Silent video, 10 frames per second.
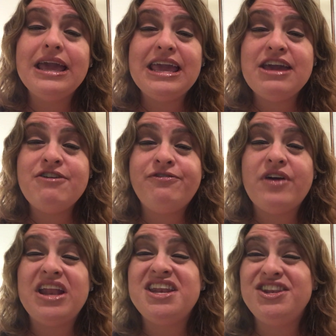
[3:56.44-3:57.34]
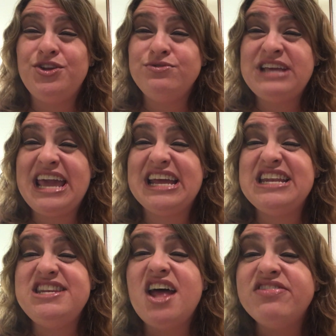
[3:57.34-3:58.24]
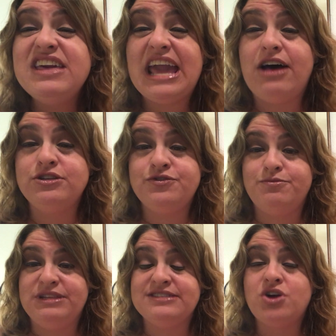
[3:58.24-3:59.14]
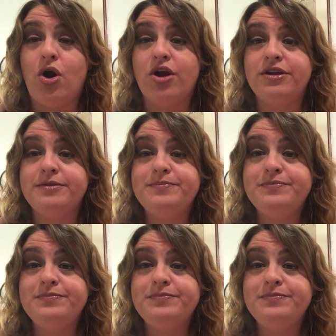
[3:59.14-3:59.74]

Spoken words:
if you take nothing else from this card,